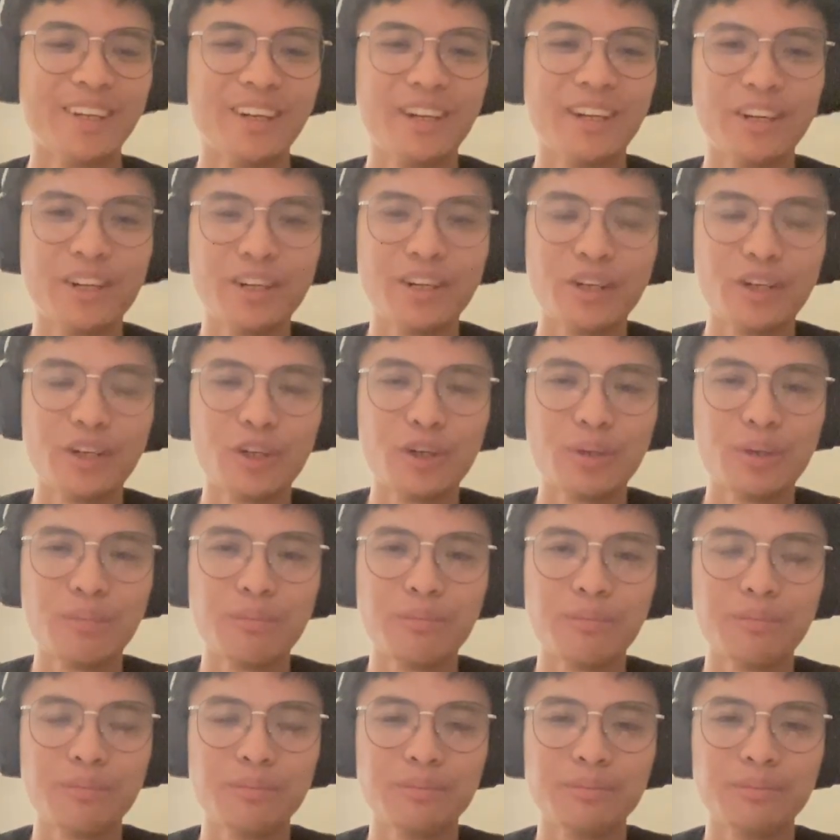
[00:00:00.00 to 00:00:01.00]

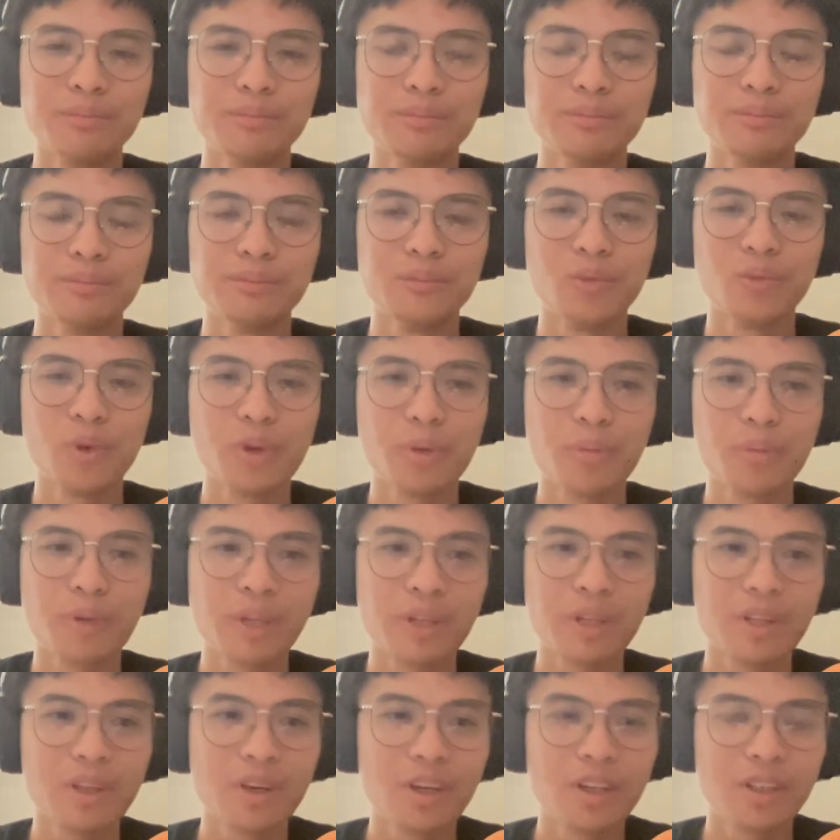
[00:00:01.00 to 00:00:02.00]
doing
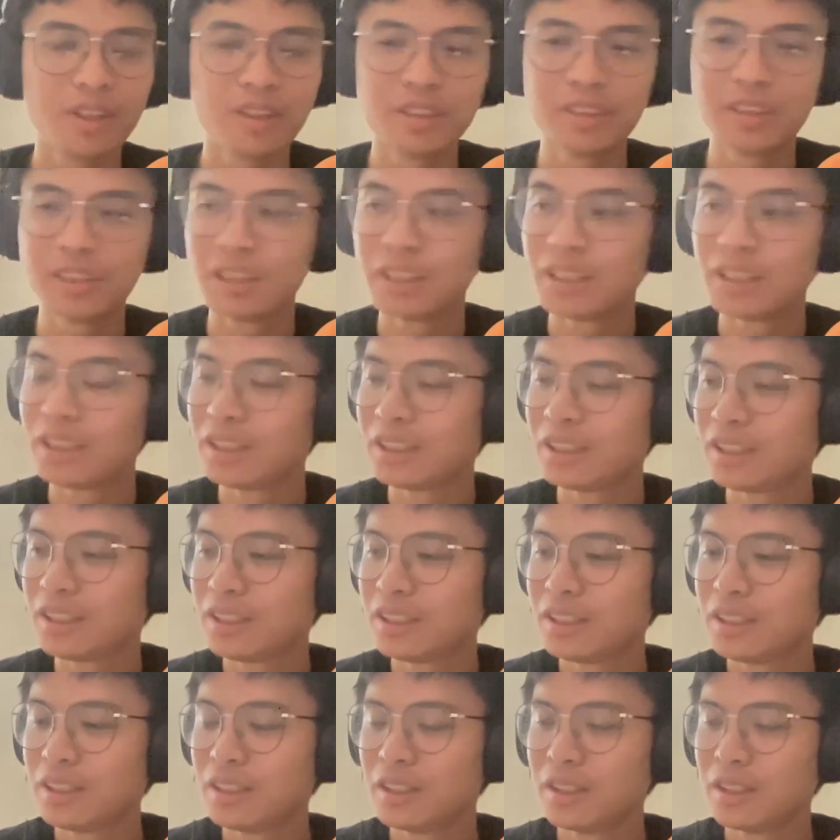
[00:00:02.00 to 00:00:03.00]
my
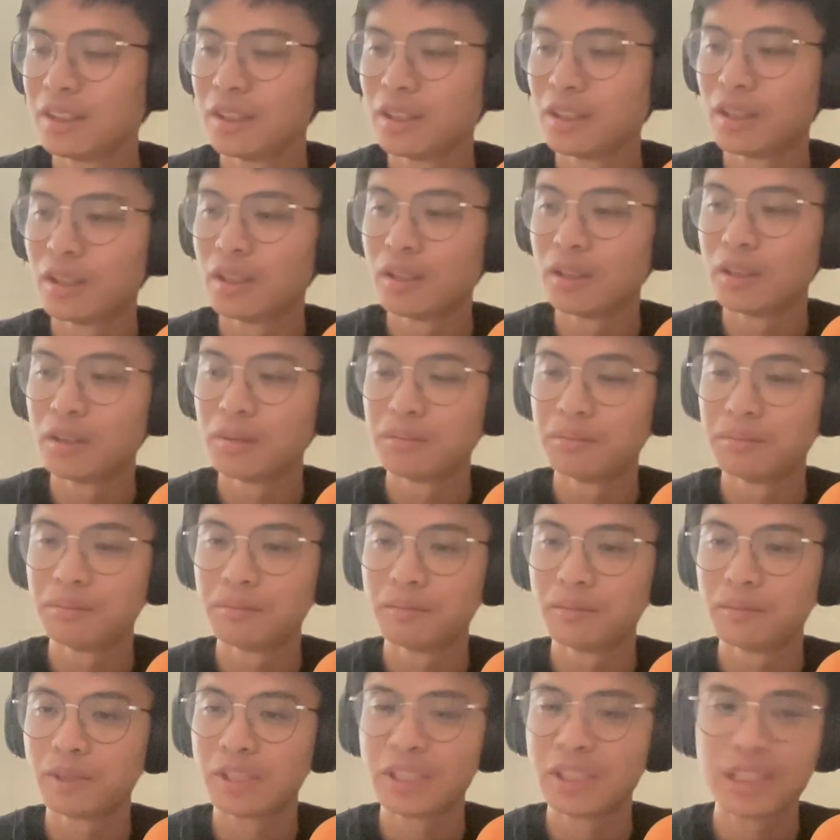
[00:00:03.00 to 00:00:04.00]
laundry,
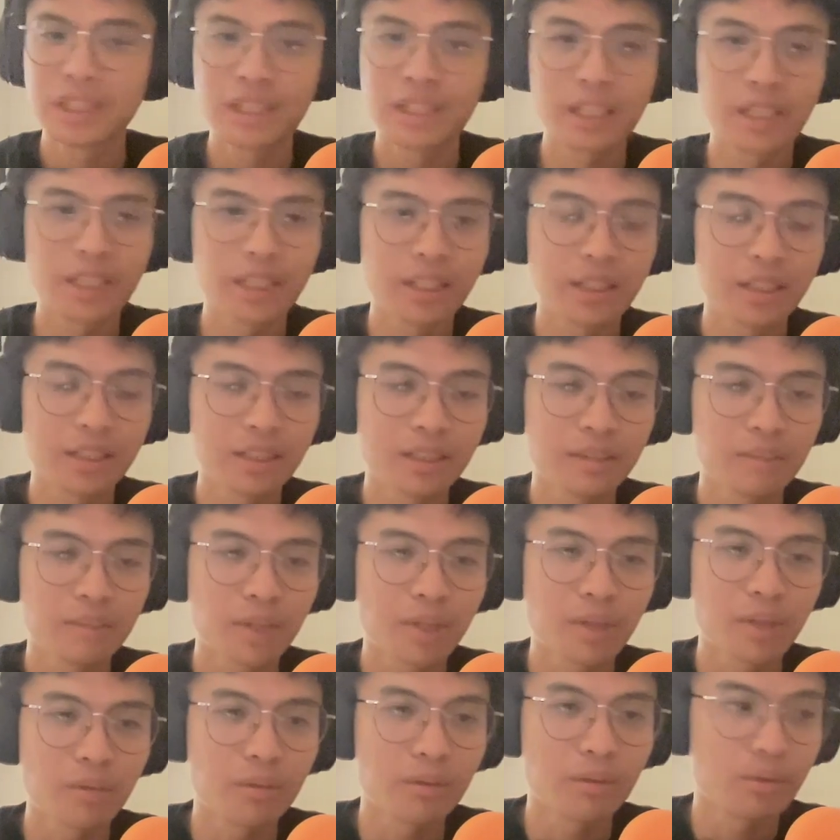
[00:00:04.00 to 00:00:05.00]
cleaning
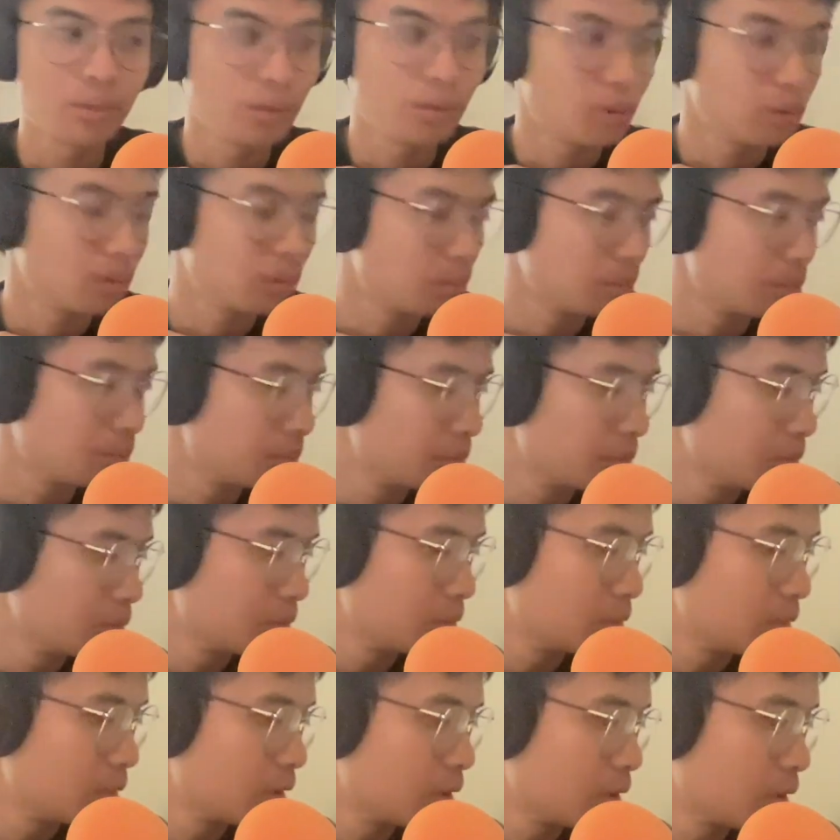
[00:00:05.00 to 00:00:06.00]
my room,
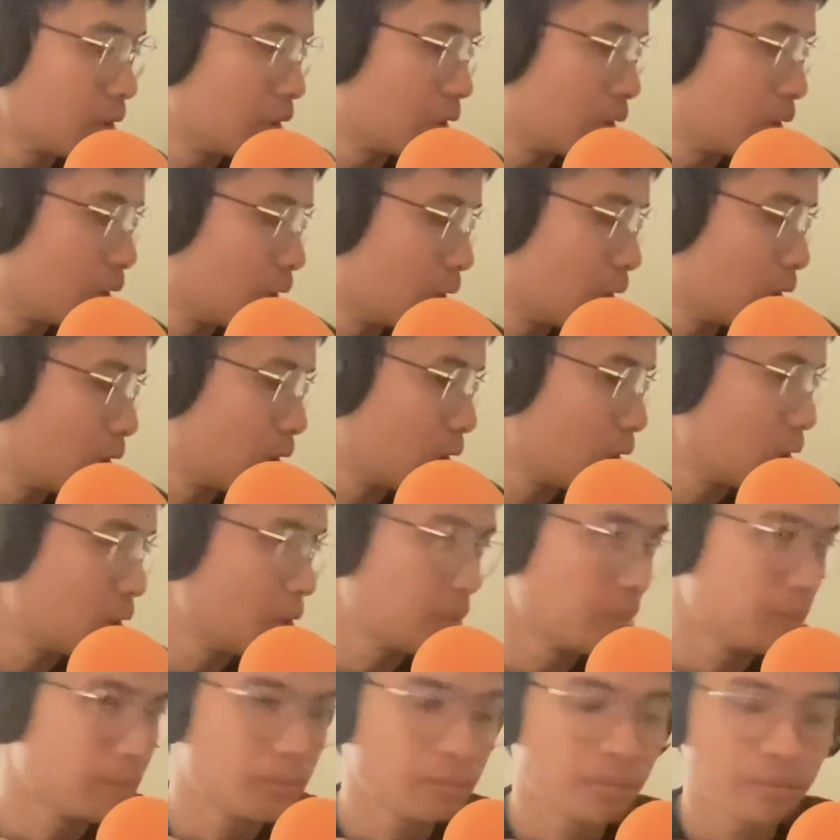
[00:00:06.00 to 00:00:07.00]

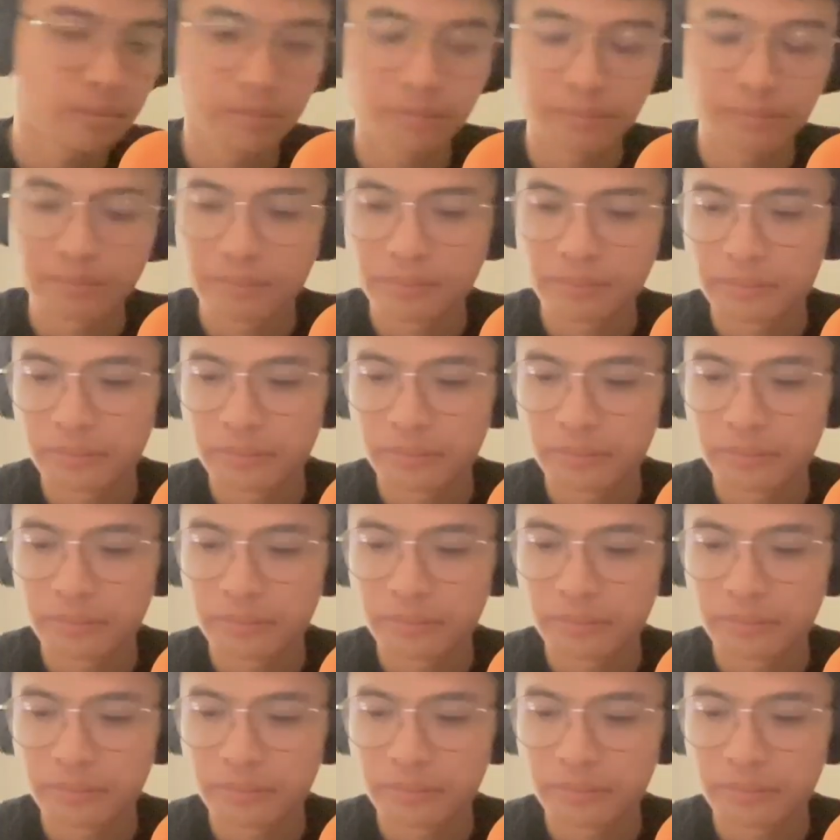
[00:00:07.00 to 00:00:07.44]
going